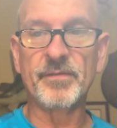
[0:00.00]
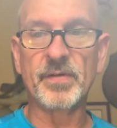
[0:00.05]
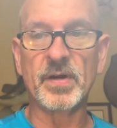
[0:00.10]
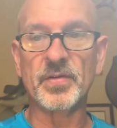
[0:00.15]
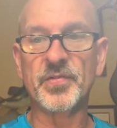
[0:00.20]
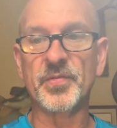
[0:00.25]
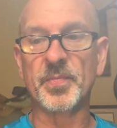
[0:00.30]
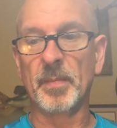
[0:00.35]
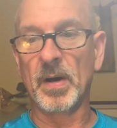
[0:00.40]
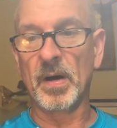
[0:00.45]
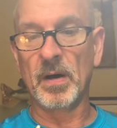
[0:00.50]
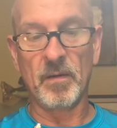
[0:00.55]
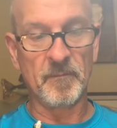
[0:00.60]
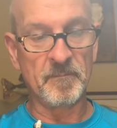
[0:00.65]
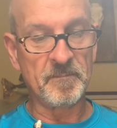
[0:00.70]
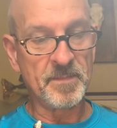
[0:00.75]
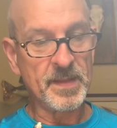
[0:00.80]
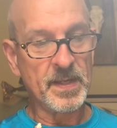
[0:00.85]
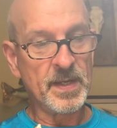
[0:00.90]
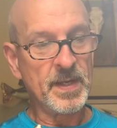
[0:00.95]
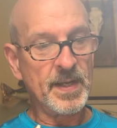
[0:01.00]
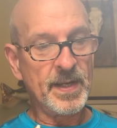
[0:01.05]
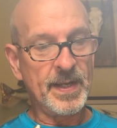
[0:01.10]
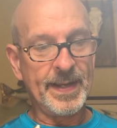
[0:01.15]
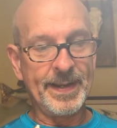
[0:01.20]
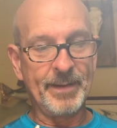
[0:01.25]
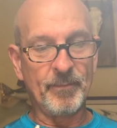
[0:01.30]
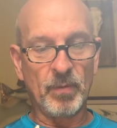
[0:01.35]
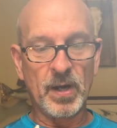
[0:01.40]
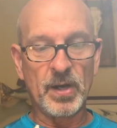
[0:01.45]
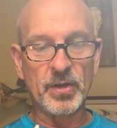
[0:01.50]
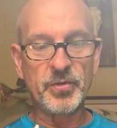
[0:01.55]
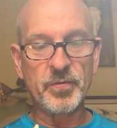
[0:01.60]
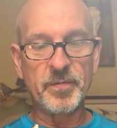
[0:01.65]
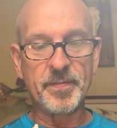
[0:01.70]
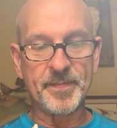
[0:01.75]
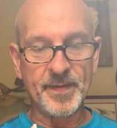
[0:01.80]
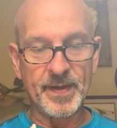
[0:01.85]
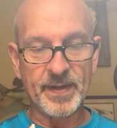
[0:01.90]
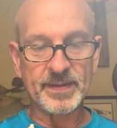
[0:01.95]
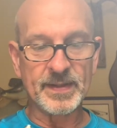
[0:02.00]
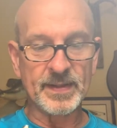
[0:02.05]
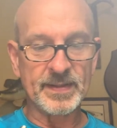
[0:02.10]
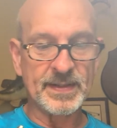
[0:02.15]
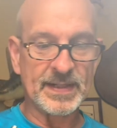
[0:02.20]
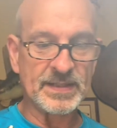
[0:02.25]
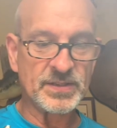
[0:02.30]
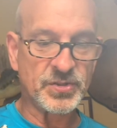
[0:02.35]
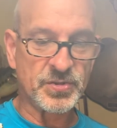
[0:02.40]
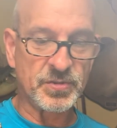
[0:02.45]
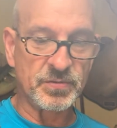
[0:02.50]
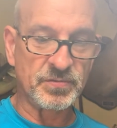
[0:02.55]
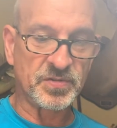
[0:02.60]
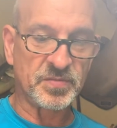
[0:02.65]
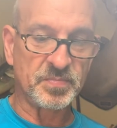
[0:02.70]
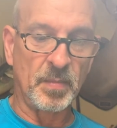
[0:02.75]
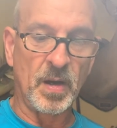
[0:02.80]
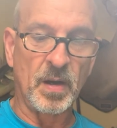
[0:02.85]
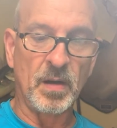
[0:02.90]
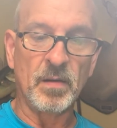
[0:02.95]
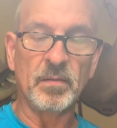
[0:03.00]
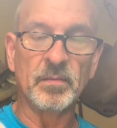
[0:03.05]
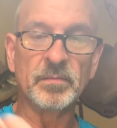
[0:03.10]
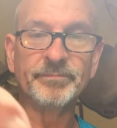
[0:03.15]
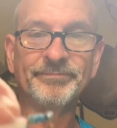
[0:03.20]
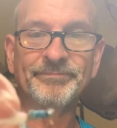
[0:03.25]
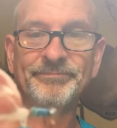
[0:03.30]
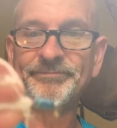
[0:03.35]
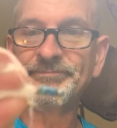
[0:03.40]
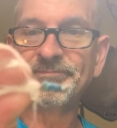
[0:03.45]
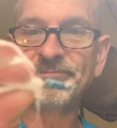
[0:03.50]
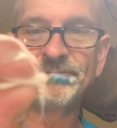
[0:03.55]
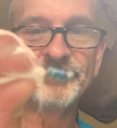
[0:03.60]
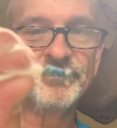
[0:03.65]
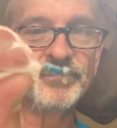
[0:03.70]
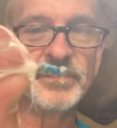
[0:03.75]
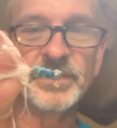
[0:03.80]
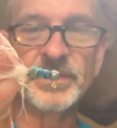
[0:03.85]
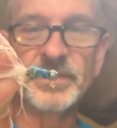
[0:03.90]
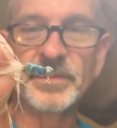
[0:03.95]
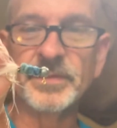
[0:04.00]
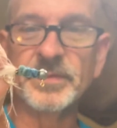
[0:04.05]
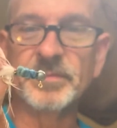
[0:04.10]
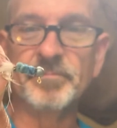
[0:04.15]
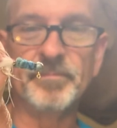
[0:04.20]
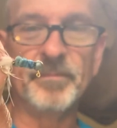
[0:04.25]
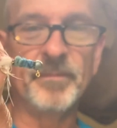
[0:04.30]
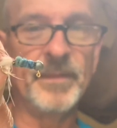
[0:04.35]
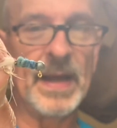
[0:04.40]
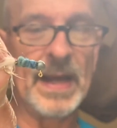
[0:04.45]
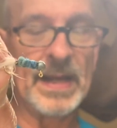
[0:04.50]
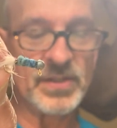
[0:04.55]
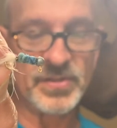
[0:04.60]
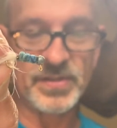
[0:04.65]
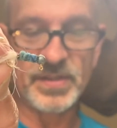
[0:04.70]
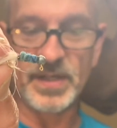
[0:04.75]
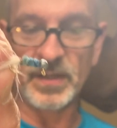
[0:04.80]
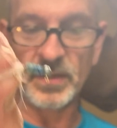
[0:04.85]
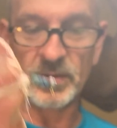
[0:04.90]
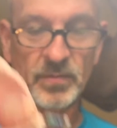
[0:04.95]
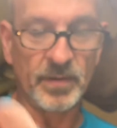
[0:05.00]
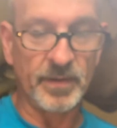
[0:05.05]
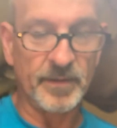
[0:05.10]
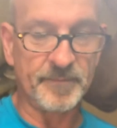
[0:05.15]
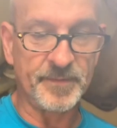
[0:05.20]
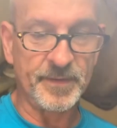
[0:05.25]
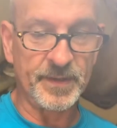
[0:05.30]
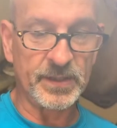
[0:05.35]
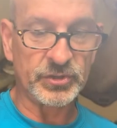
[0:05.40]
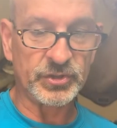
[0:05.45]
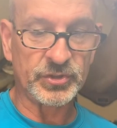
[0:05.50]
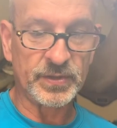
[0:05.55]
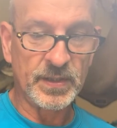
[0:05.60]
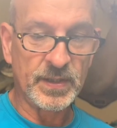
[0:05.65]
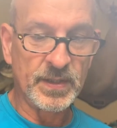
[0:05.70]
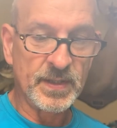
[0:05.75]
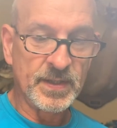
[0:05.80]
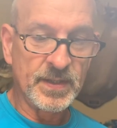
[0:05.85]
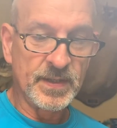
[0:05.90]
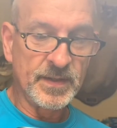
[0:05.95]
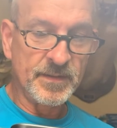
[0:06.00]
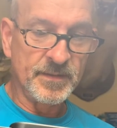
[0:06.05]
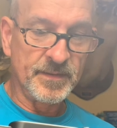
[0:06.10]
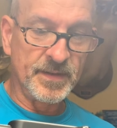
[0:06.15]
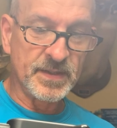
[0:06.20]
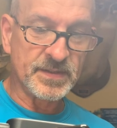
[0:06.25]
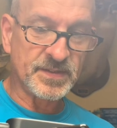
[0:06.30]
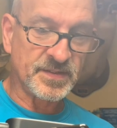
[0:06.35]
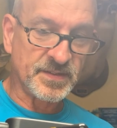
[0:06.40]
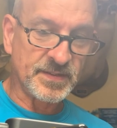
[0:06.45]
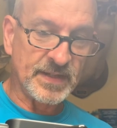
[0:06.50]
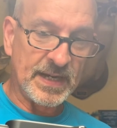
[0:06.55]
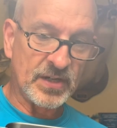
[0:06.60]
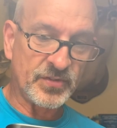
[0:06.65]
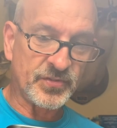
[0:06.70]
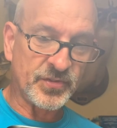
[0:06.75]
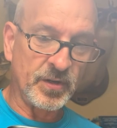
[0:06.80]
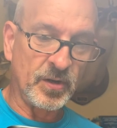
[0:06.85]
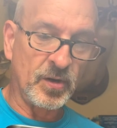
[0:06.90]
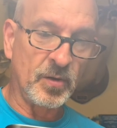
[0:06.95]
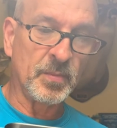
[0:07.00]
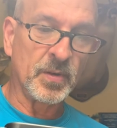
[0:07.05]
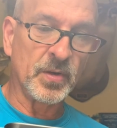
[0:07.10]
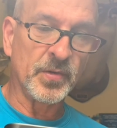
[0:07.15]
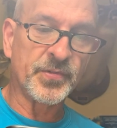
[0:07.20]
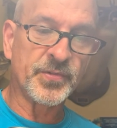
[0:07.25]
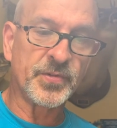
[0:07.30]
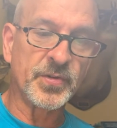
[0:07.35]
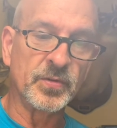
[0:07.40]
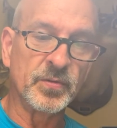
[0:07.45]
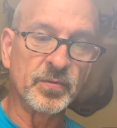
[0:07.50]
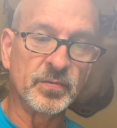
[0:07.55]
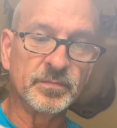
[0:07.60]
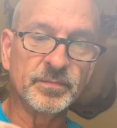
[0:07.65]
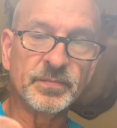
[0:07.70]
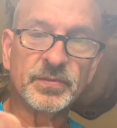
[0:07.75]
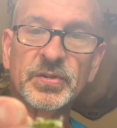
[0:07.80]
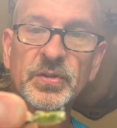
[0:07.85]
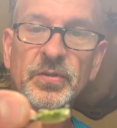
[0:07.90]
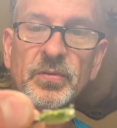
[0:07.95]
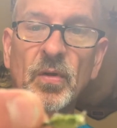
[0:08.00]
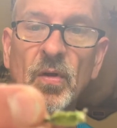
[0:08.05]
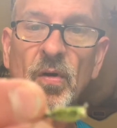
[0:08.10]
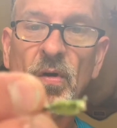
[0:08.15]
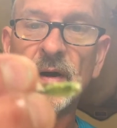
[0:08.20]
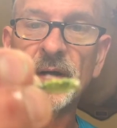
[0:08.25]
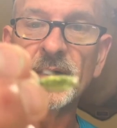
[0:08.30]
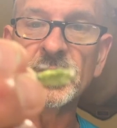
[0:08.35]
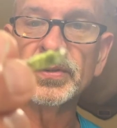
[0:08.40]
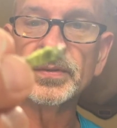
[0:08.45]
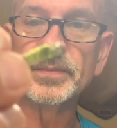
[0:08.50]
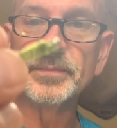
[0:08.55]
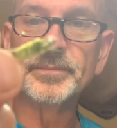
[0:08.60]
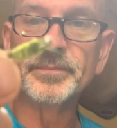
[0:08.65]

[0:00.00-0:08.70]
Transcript: very small. And while you think that that's too small, that's killer on the fish. This is actually almost too large,